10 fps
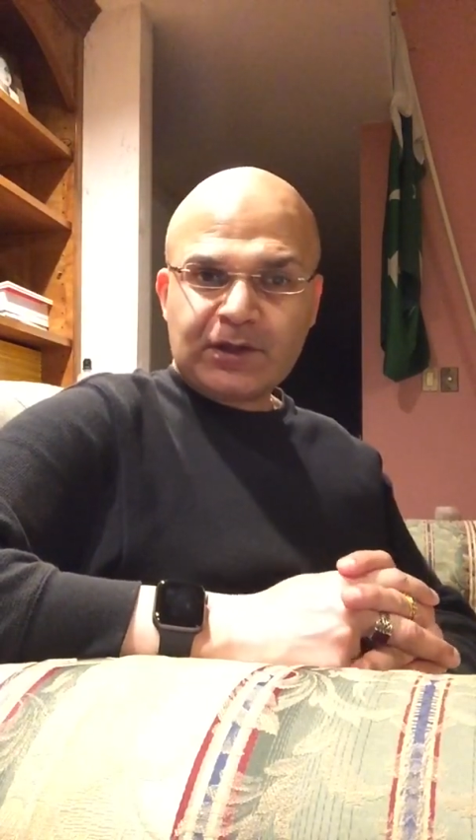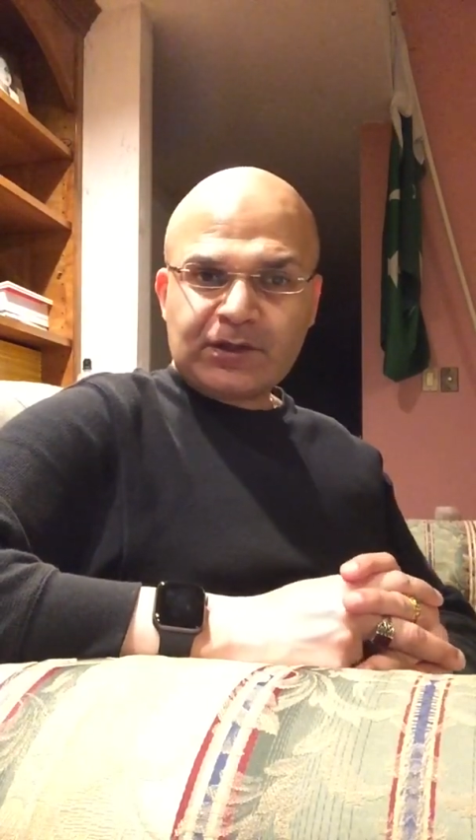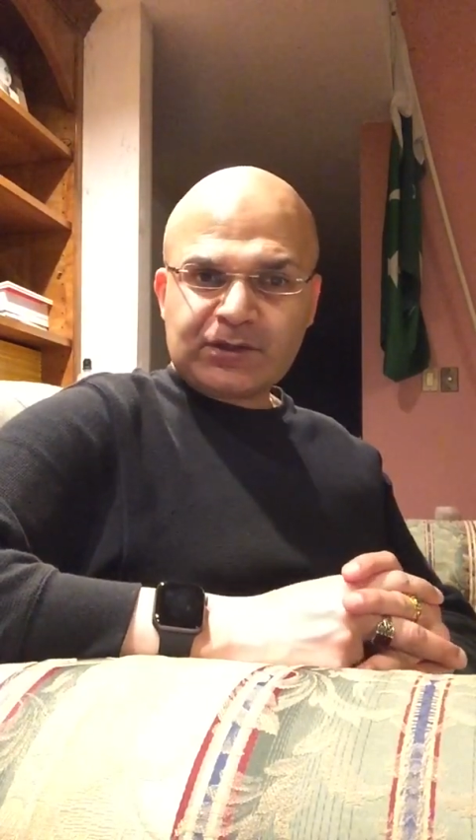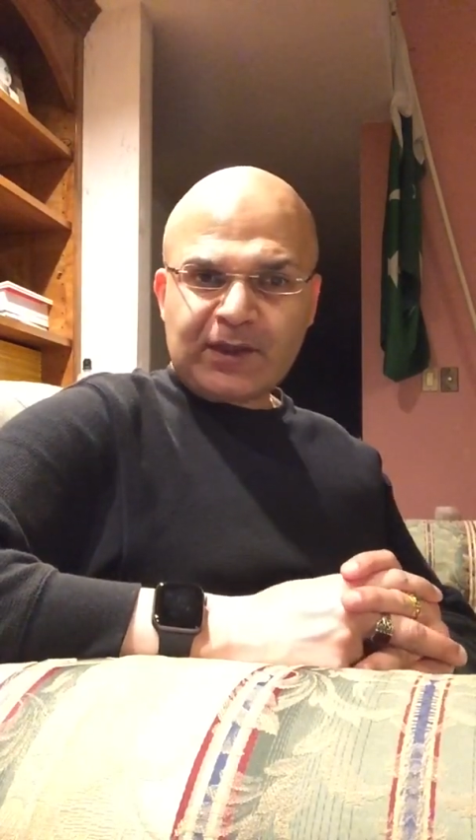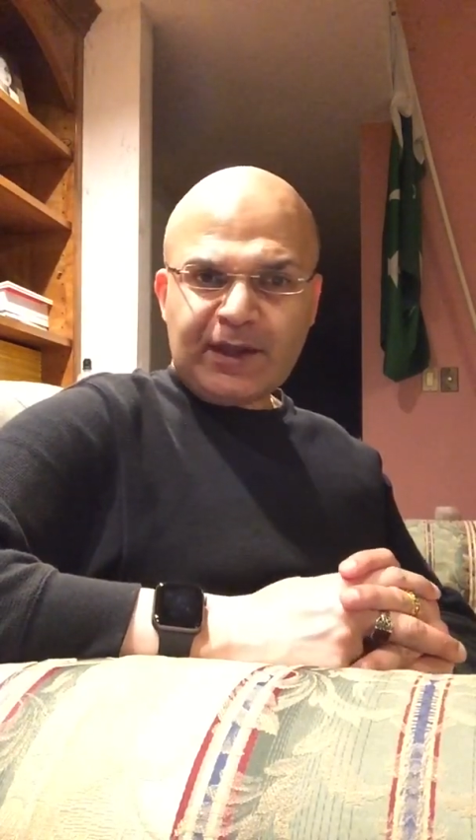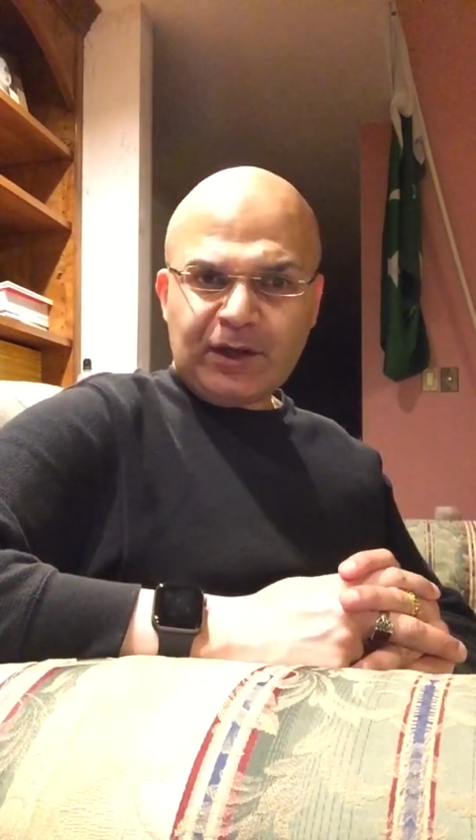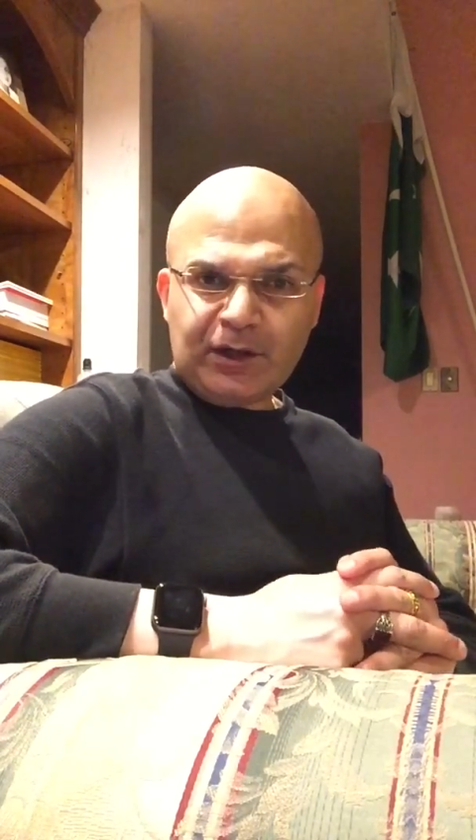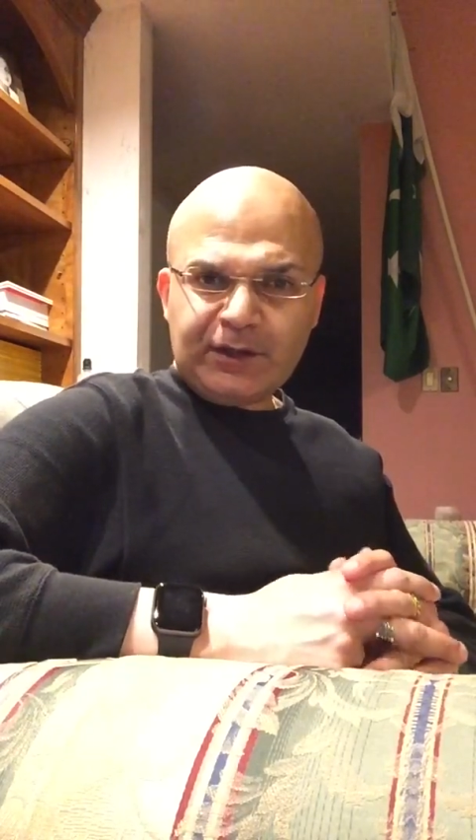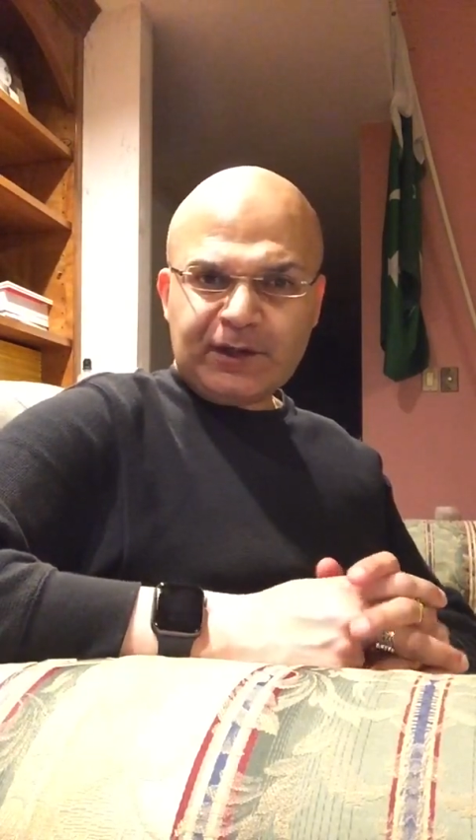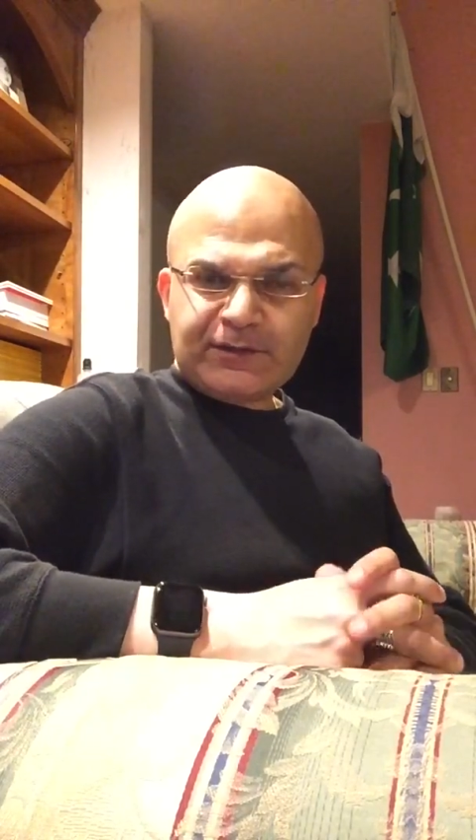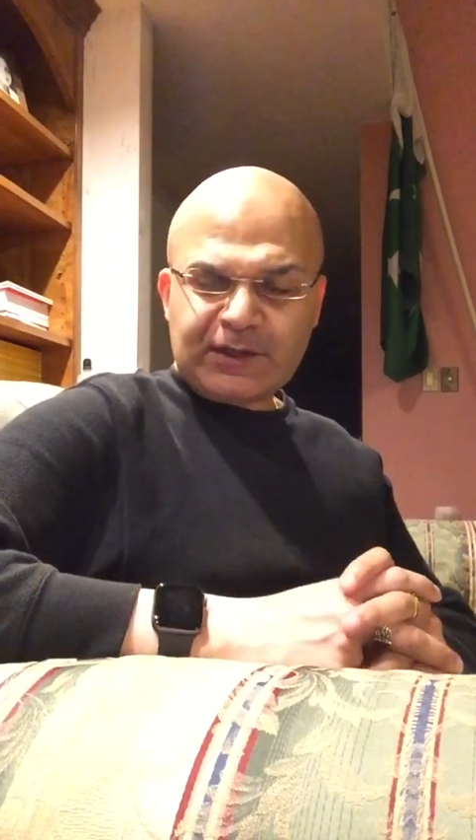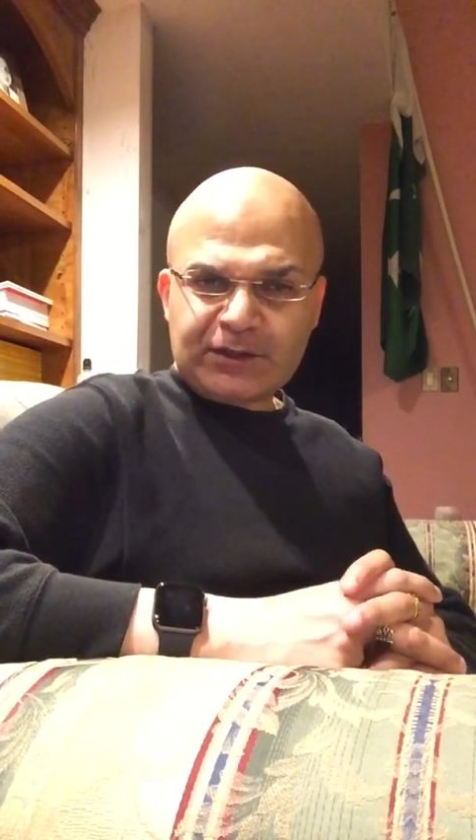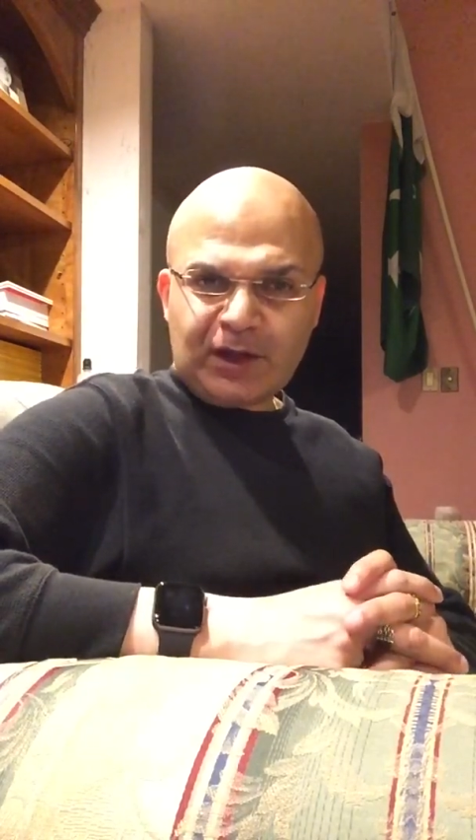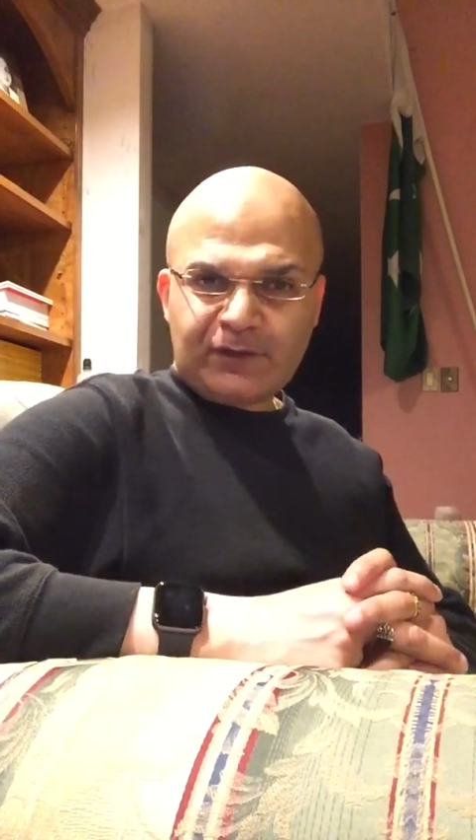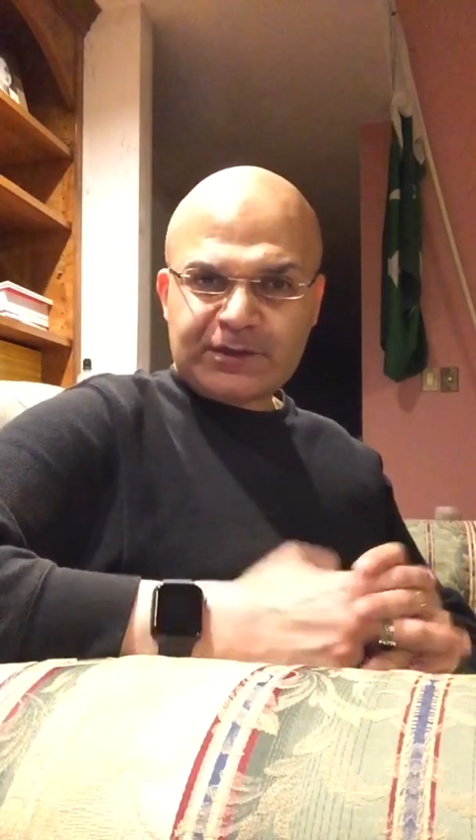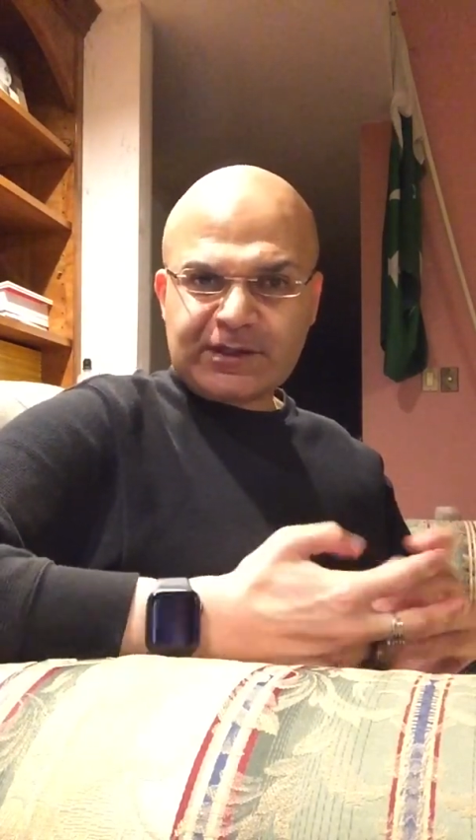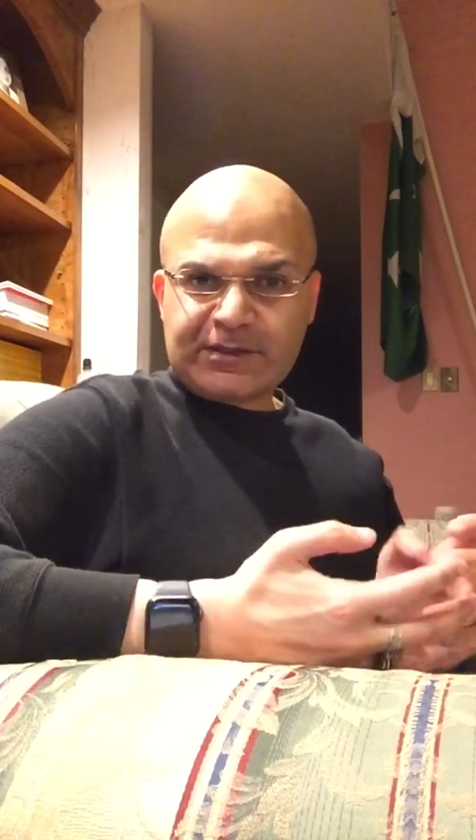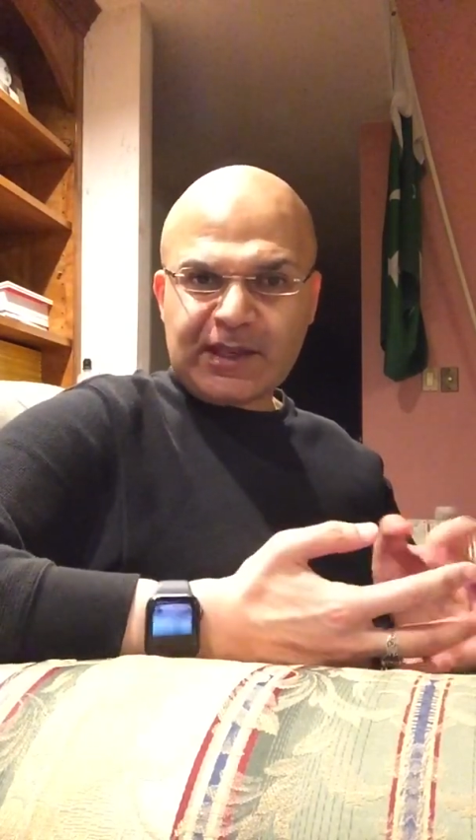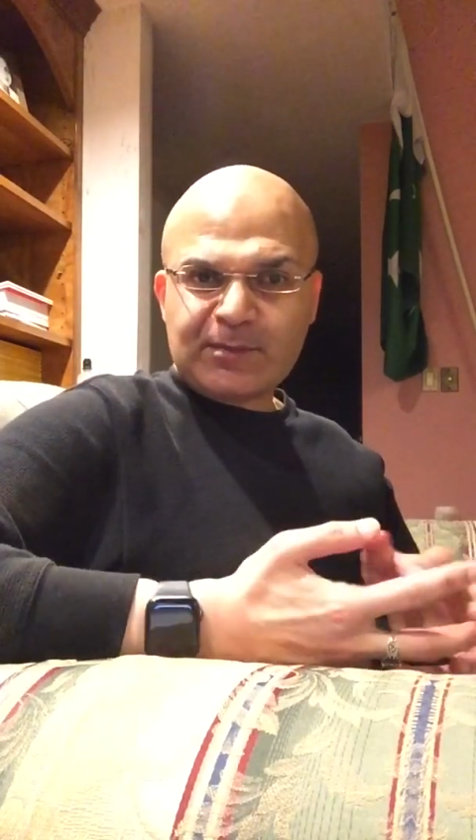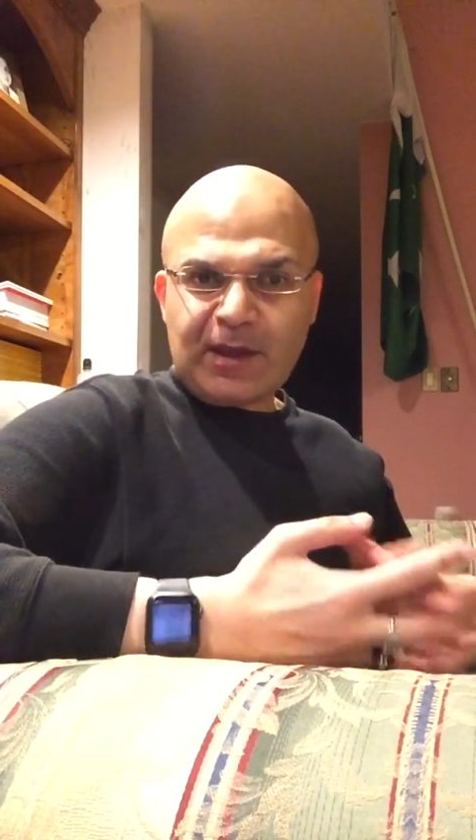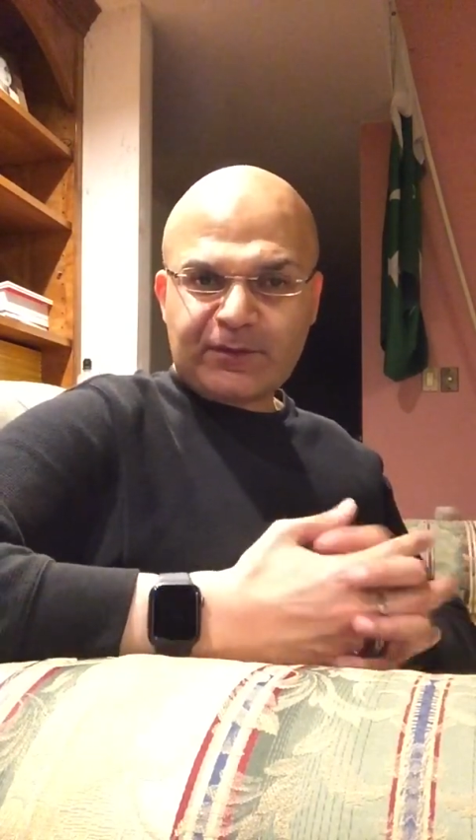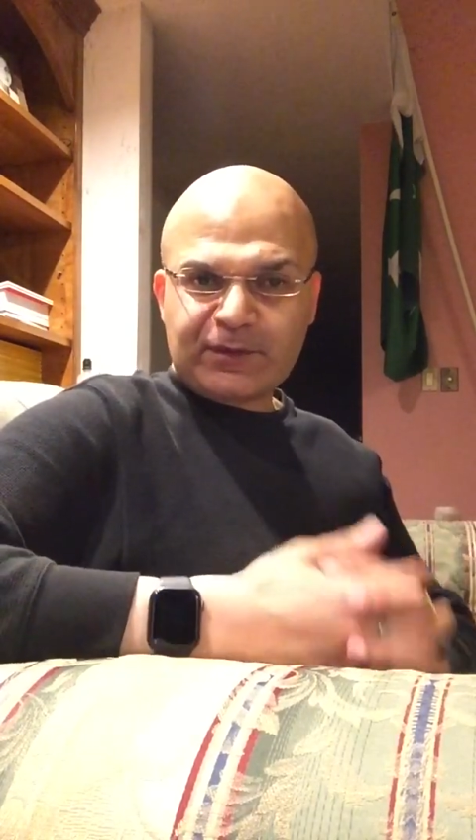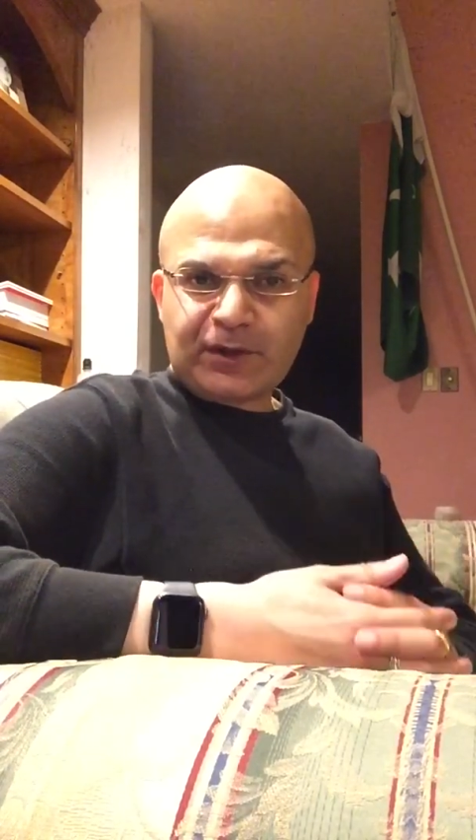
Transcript: So the Heydar Aliyev Center obviously is named after